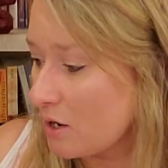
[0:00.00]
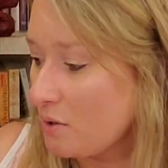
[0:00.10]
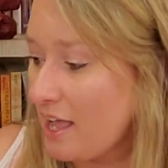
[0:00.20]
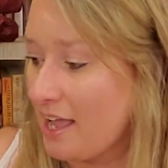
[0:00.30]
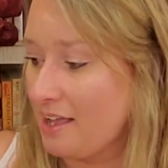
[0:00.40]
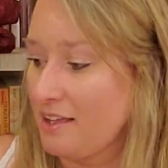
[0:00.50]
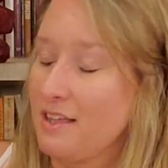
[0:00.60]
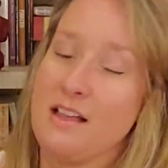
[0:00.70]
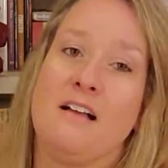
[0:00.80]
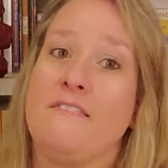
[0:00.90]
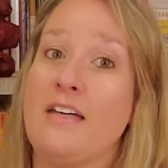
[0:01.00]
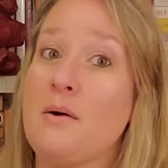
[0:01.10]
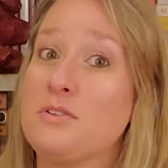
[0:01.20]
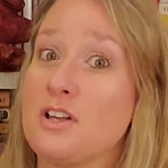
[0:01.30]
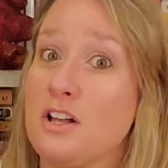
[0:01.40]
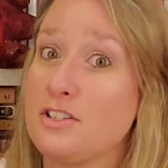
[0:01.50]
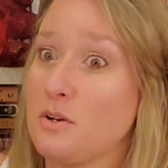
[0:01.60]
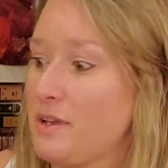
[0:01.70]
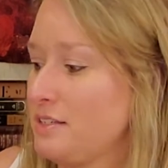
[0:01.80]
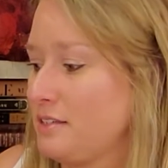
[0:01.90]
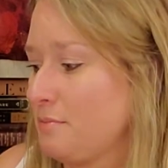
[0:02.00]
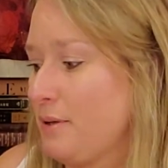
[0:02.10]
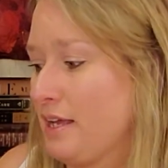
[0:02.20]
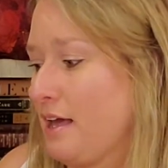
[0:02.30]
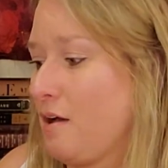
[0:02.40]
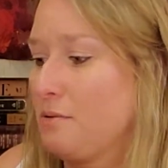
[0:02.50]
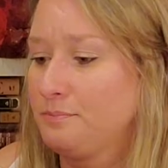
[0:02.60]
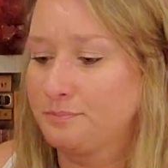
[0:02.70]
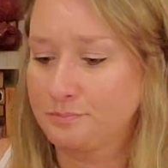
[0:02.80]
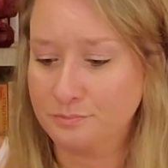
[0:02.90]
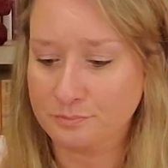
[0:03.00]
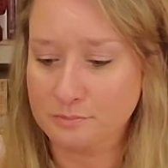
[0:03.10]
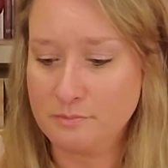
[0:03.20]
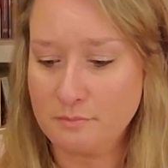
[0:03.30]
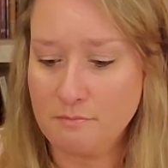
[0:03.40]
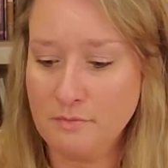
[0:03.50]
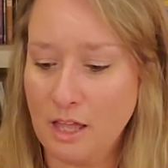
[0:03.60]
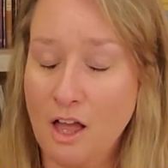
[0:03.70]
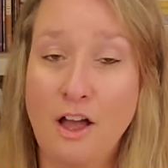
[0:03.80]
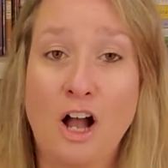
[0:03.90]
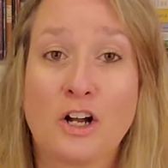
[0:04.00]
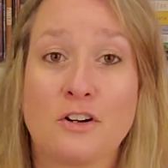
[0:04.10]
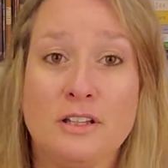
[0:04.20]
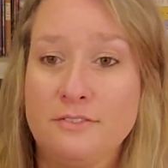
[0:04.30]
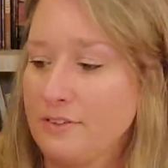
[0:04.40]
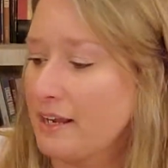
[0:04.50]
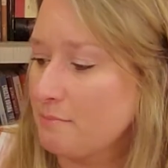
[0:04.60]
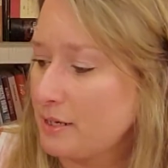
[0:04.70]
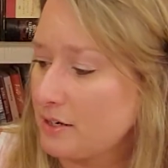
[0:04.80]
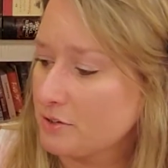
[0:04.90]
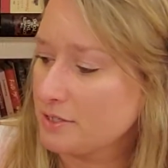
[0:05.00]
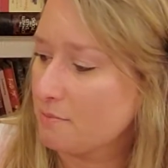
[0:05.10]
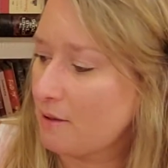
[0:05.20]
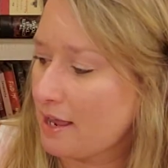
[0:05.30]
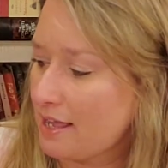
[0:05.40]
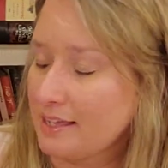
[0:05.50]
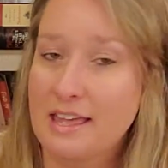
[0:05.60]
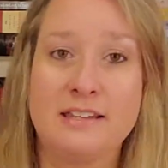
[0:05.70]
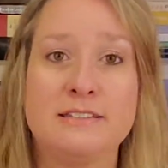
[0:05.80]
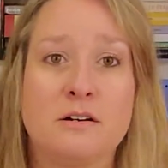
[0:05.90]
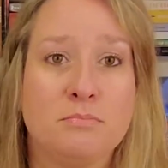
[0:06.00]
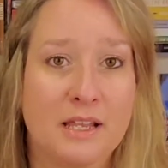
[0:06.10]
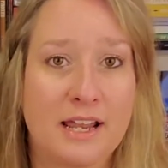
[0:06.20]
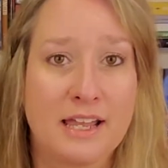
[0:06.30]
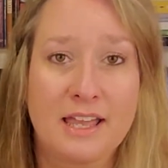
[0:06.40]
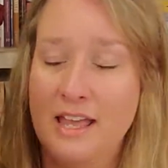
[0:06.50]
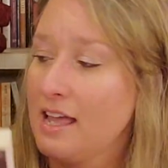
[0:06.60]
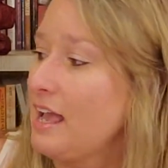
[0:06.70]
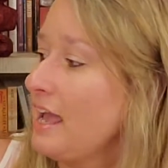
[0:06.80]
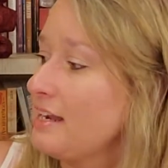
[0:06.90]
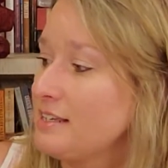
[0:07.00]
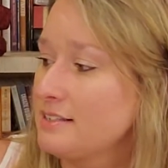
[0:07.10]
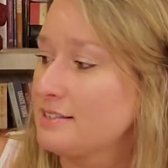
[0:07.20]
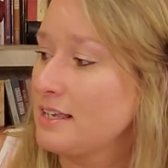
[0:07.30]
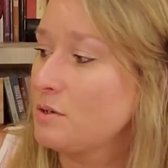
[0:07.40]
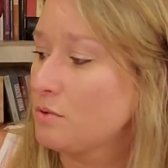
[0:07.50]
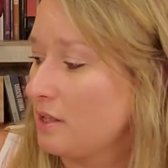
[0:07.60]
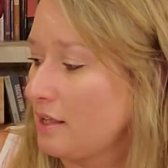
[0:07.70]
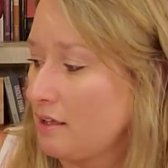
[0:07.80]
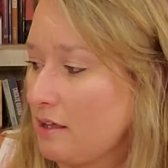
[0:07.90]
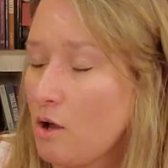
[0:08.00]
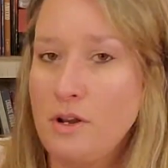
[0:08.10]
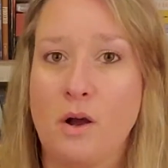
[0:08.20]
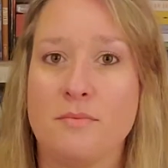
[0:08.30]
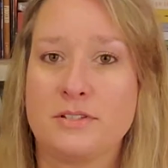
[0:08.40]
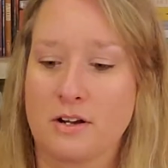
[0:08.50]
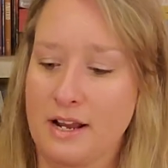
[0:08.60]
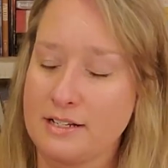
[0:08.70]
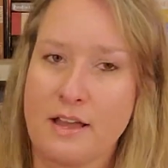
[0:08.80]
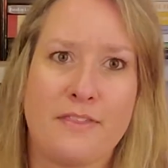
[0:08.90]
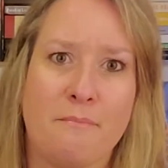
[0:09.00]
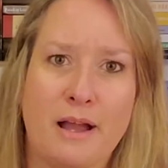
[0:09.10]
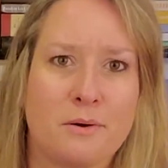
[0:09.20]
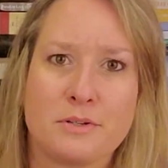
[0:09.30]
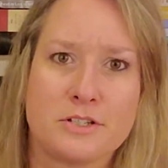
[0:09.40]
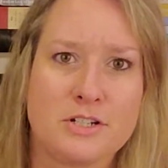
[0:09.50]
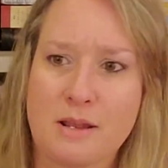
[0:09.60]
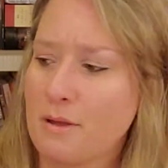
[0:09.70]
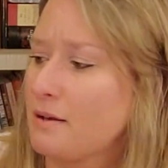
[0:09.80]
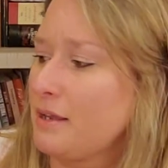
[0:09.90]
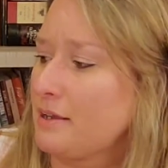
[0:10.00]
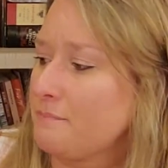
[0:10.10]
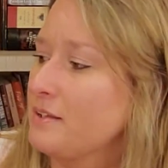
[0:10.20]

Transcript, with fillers: Okay. That was also easy to pick out. Girl of Nightmares by Kendare Blake and its sequel. Oh no, I'm sorry. I got that backwards. Shame on me.